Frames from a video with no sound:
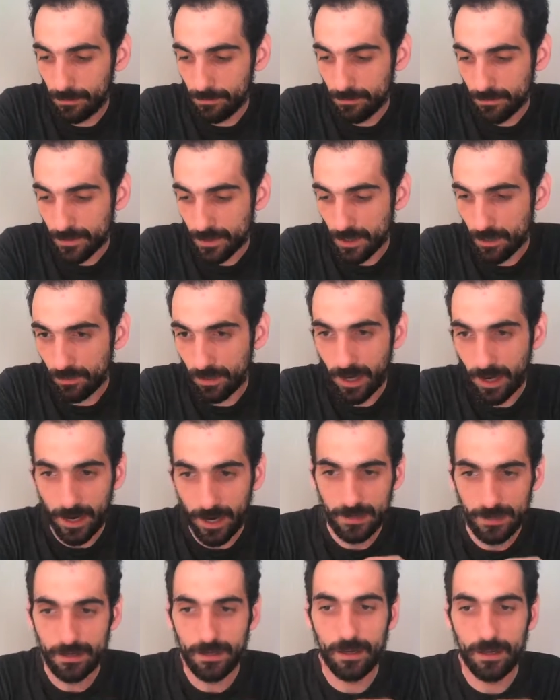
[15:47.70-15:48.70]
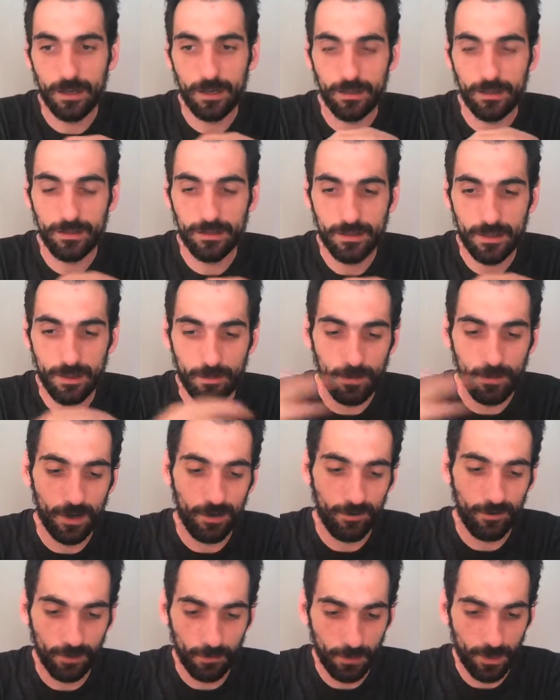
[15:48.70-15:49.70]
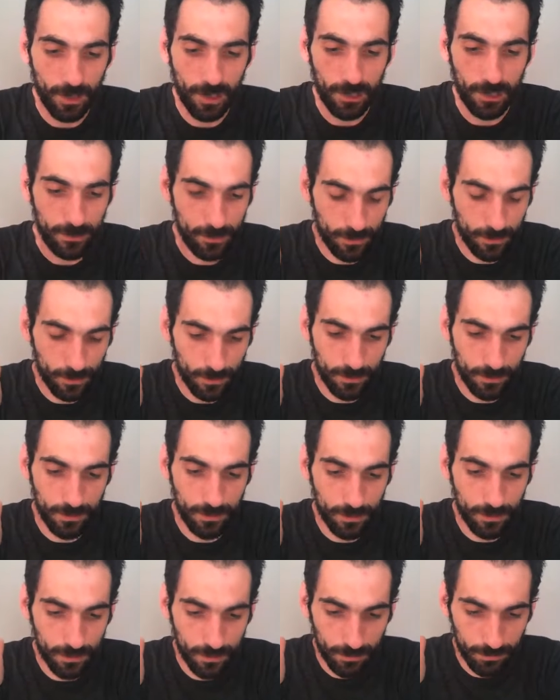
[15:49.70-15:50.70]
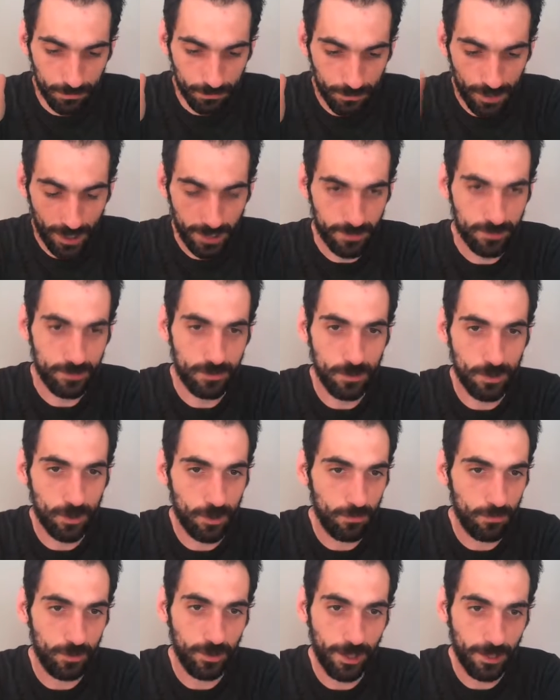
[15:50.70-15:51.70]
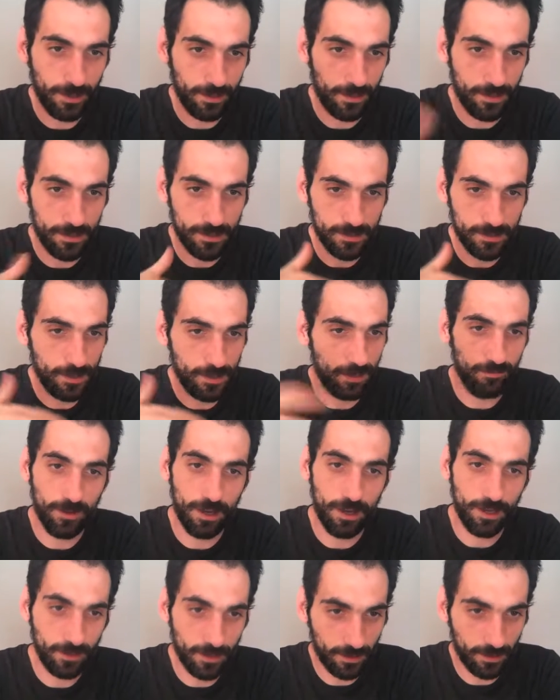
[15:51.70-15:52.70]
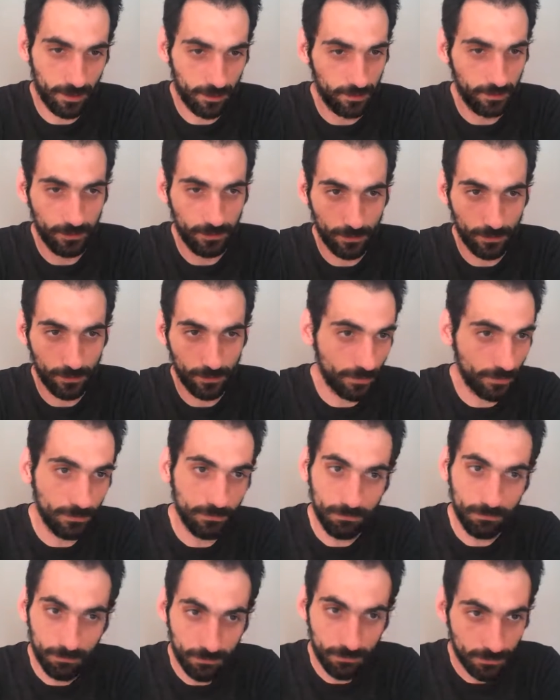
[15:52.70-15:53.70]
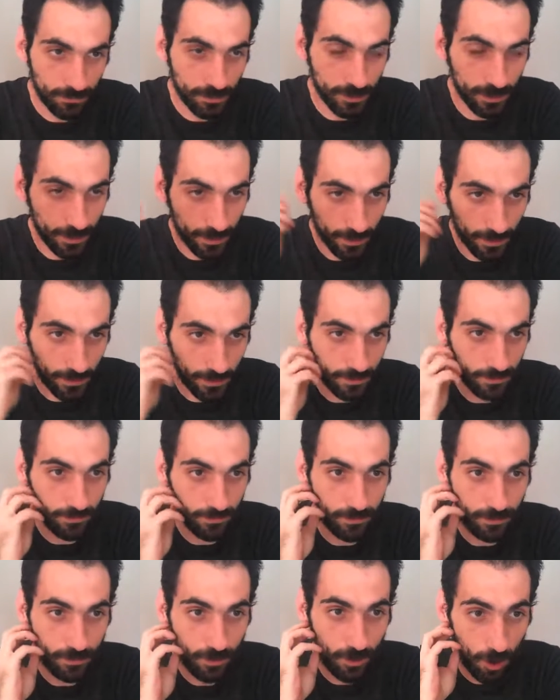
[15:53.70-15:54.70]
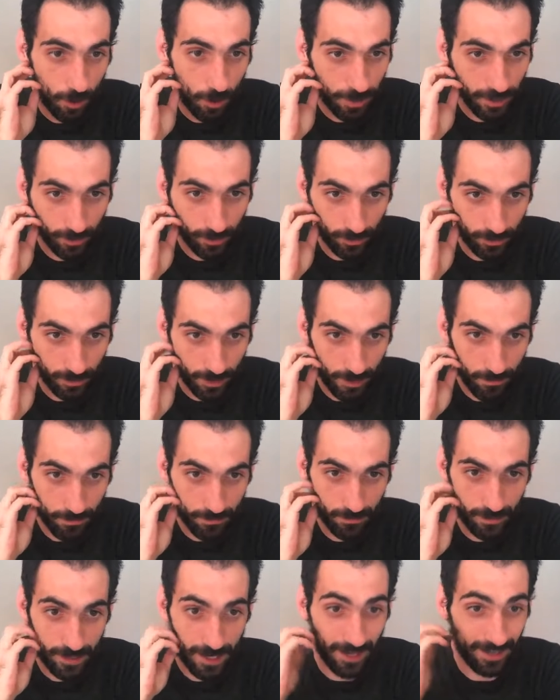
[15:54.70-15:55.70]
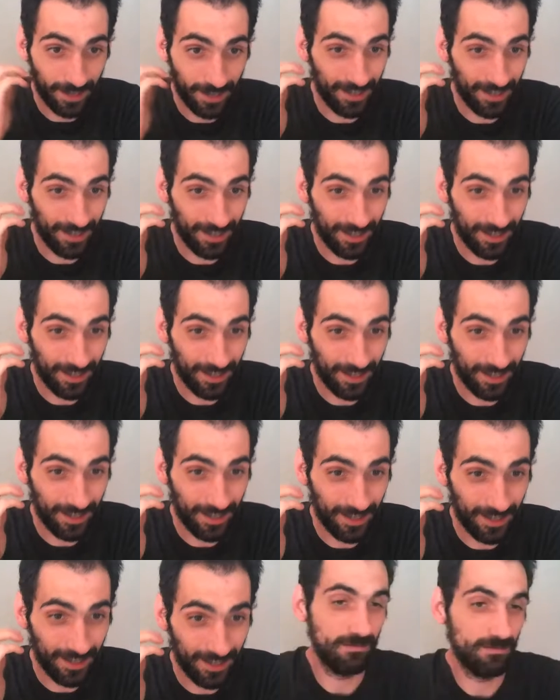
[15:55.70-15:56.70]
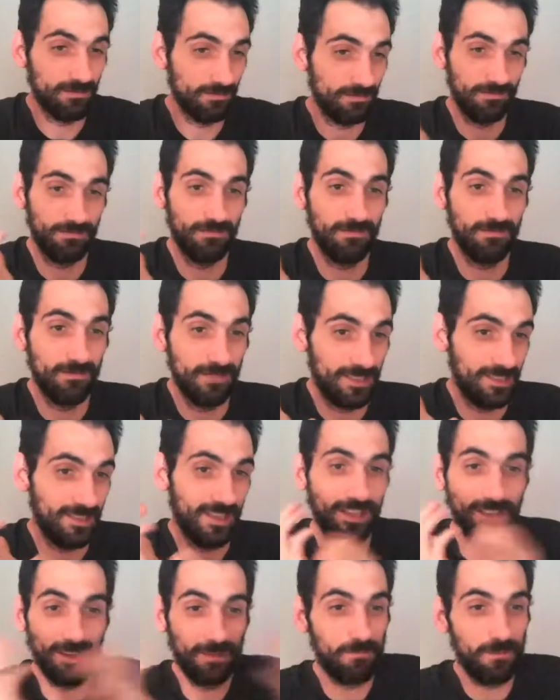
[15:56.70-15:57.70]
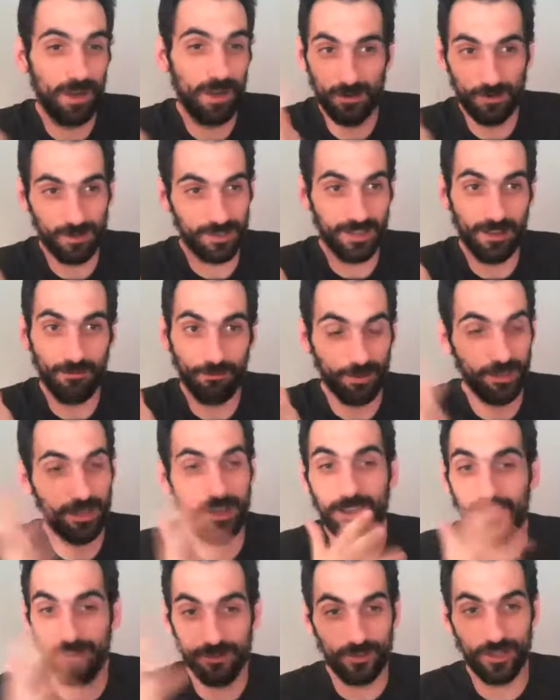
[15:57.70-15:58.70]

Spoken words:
So there is the perfect place to brainstorm on ideas and invite others to comment on them. They are not issues. It's not a bug or something like that.